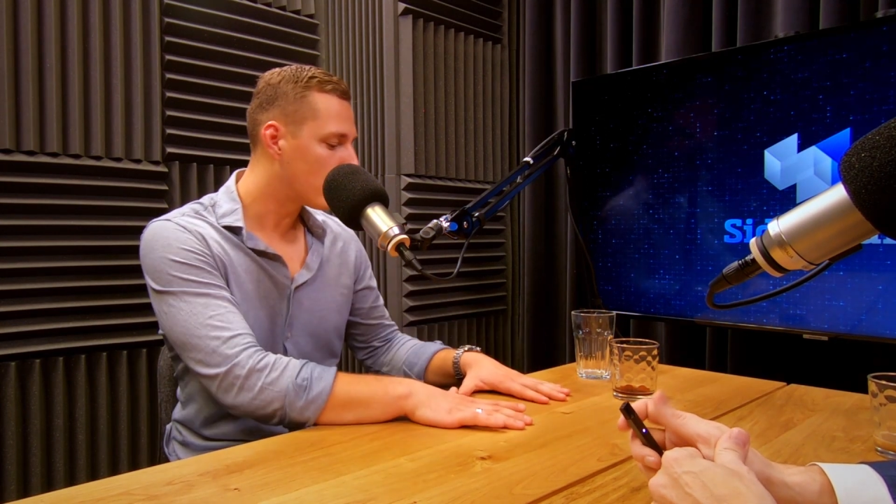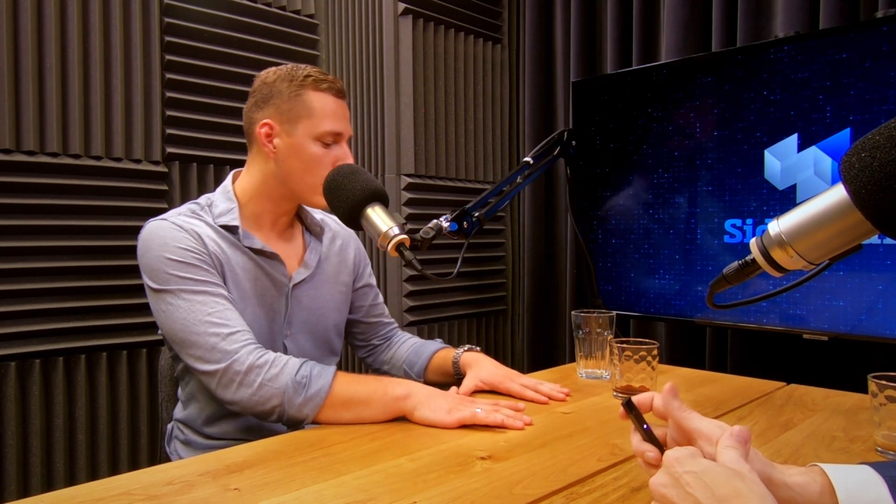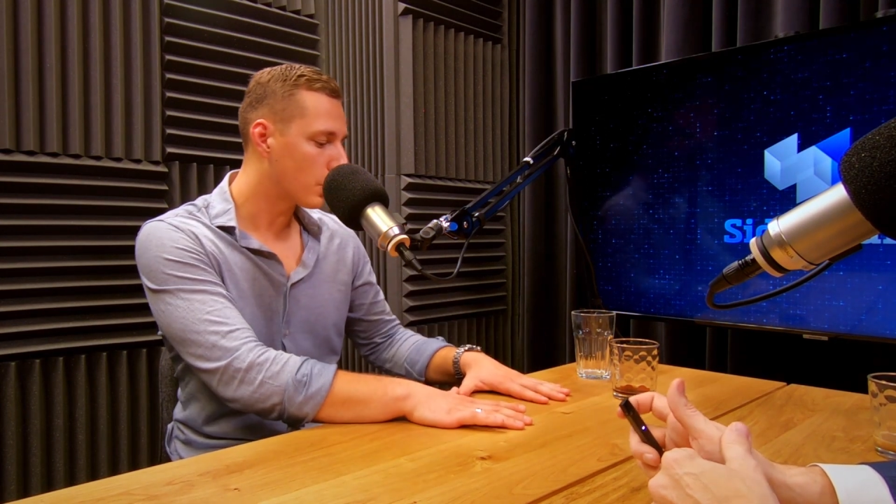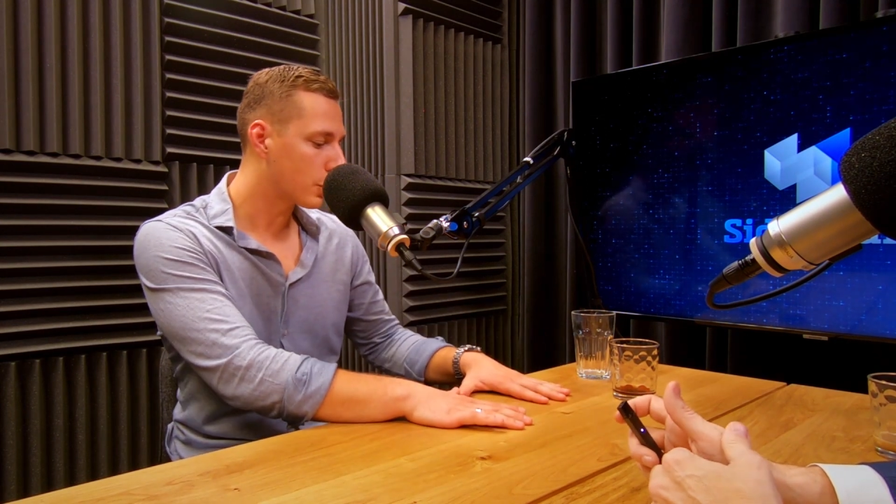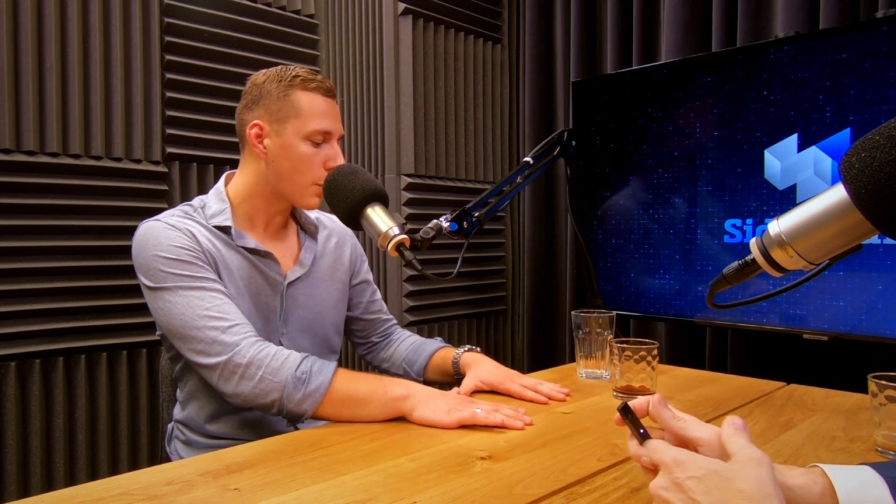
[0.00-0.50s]
we're
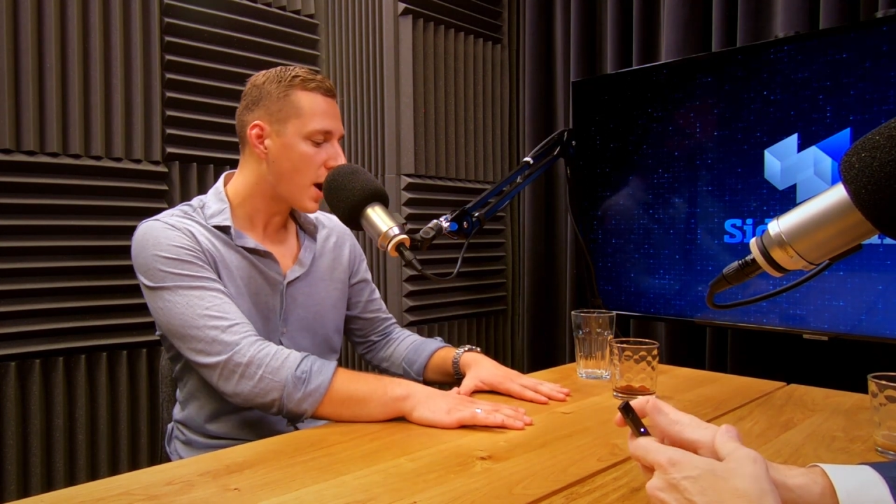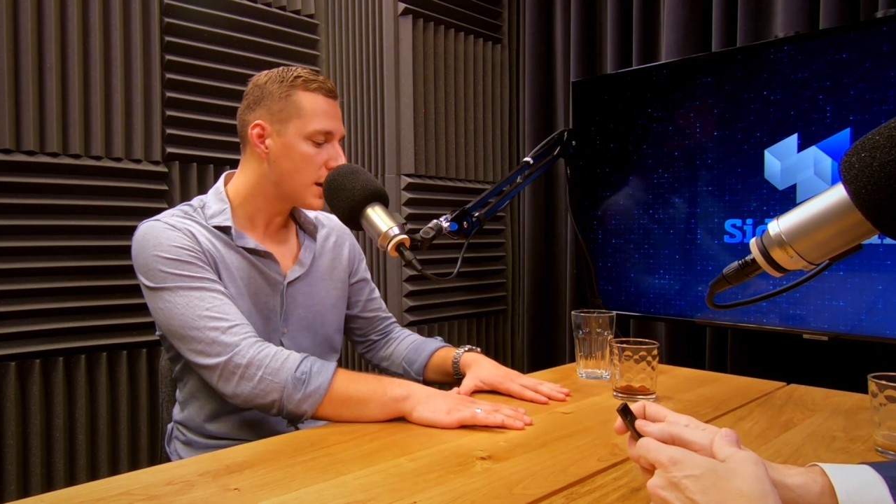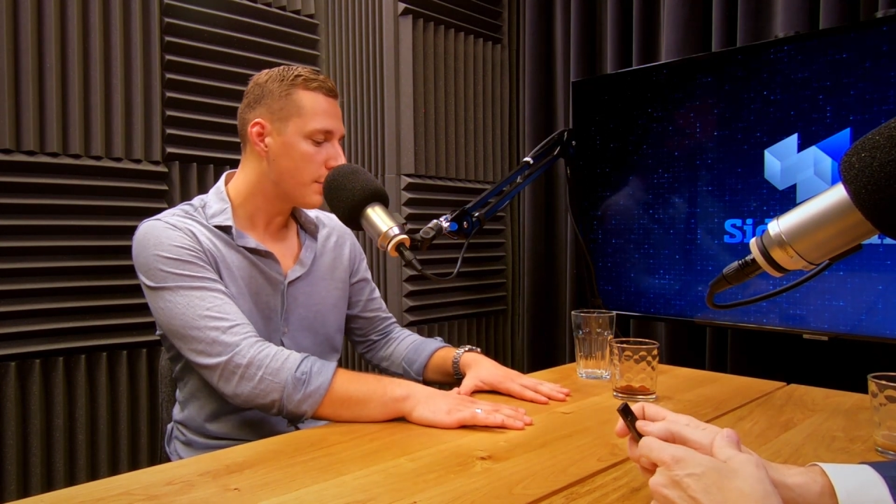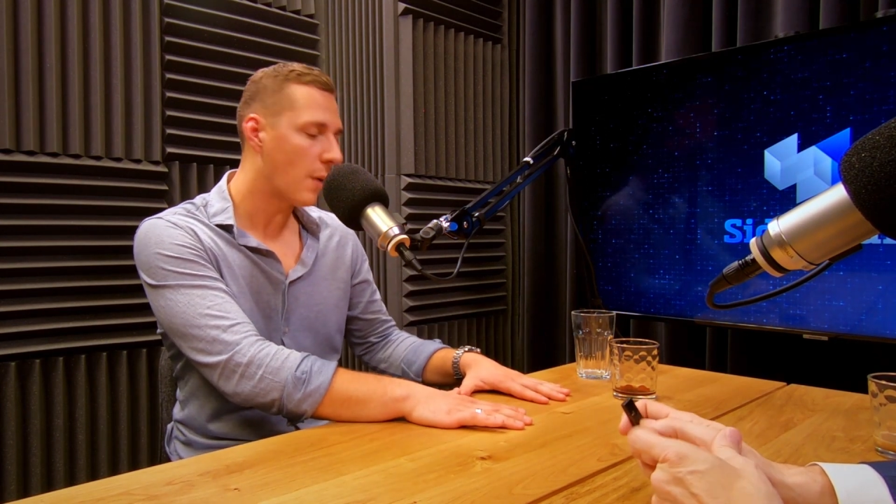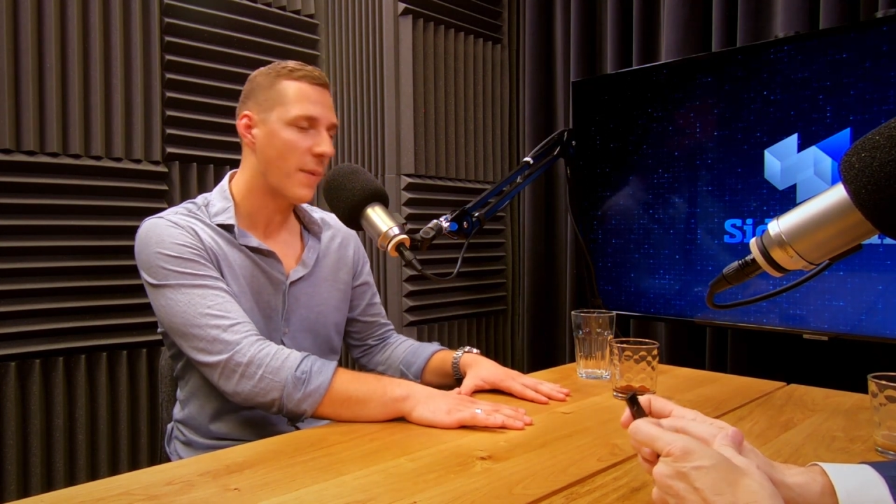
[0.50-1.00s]
crying
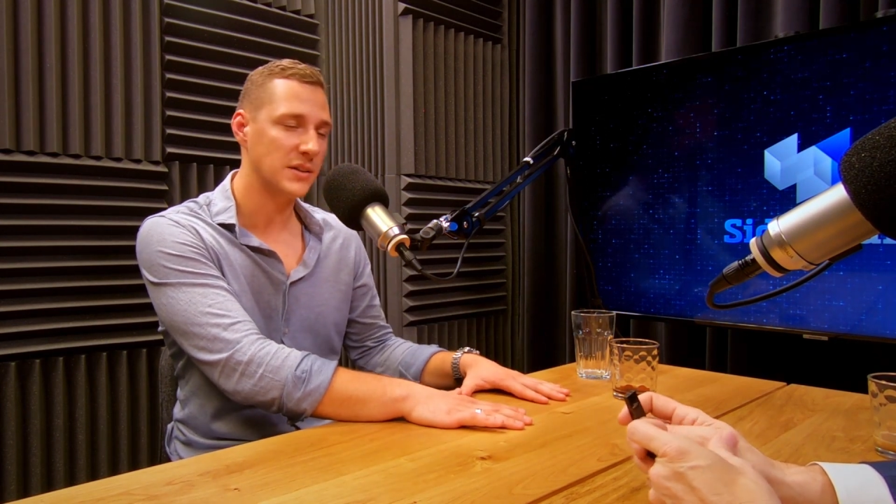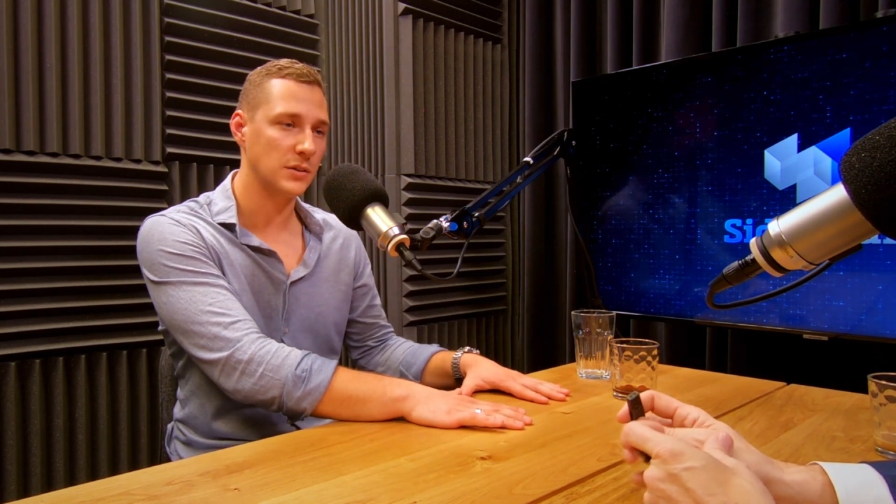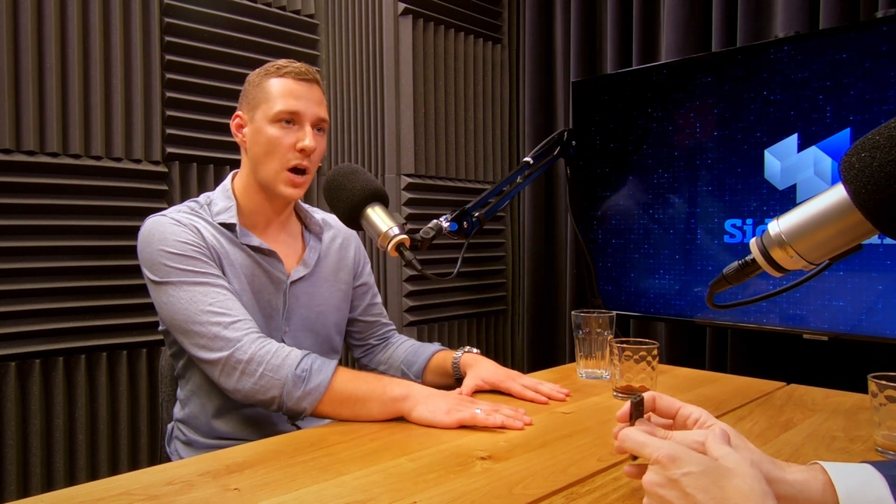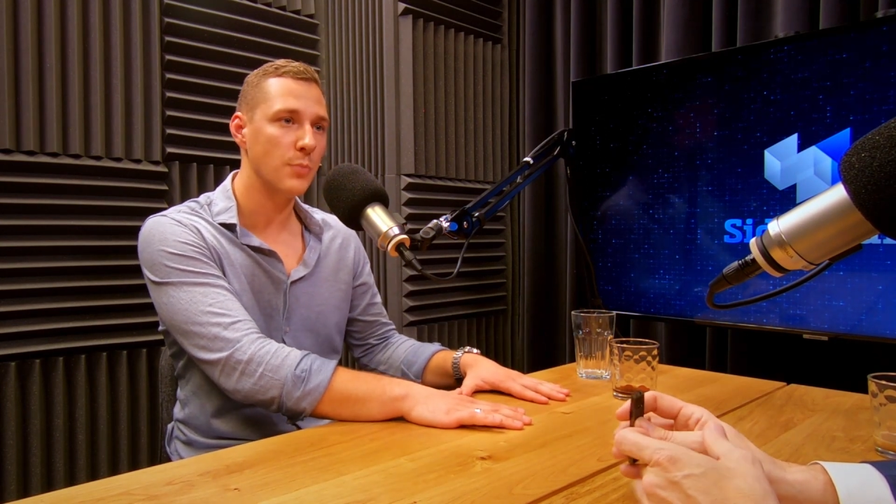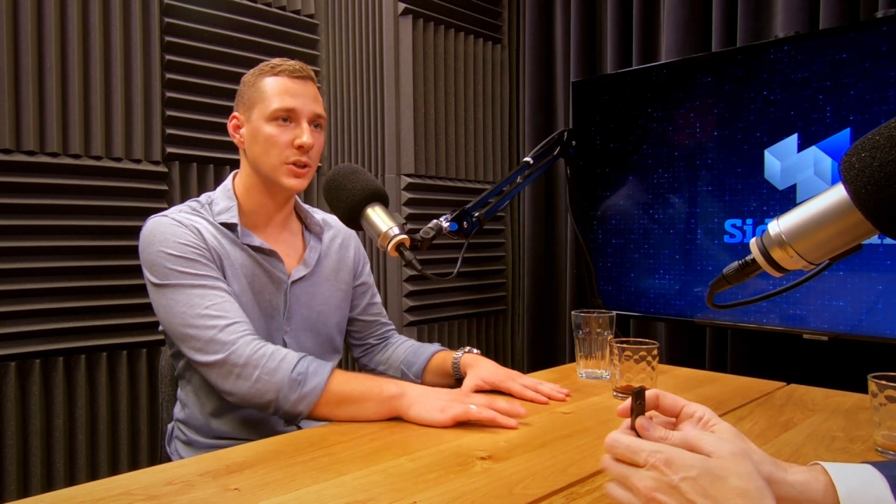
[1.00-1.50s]
about mass
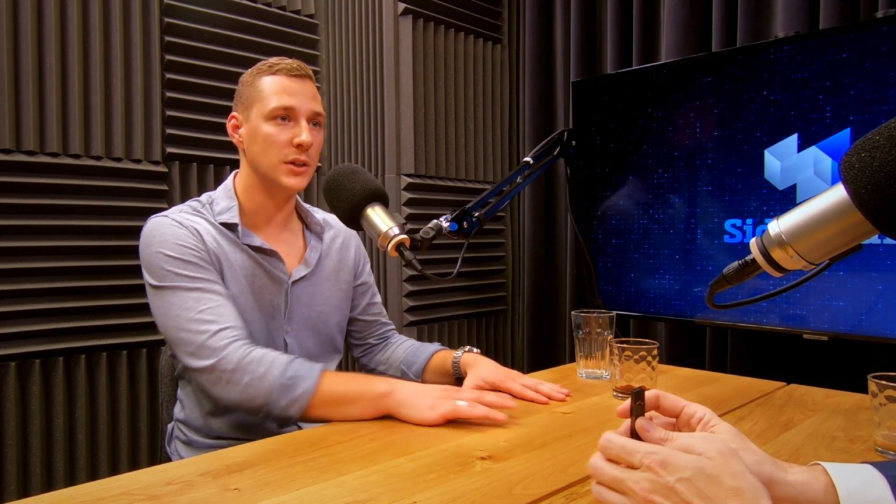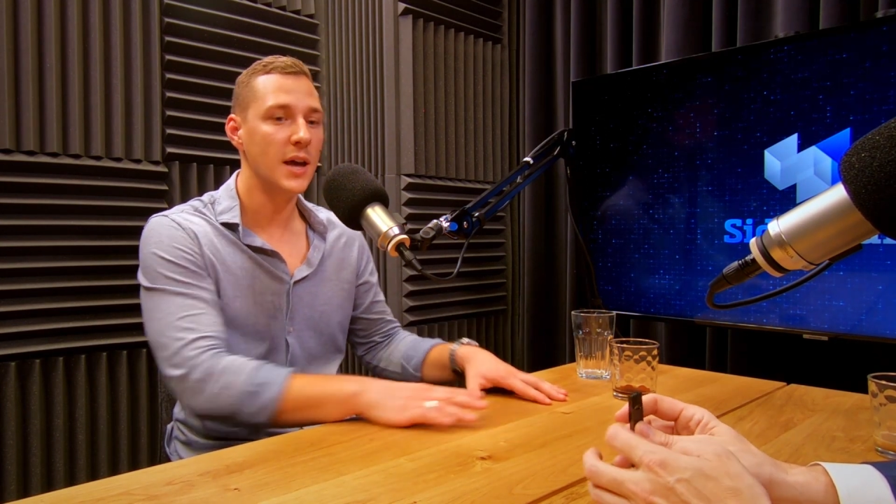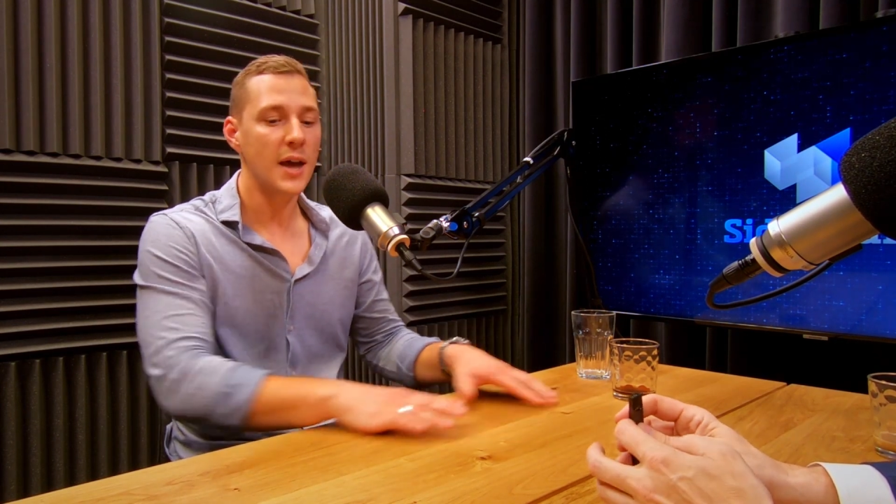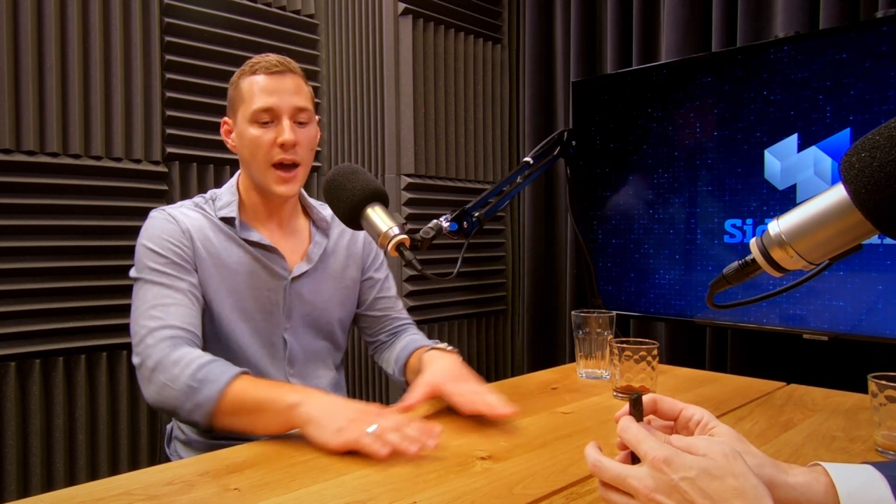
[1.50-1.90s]
adoption,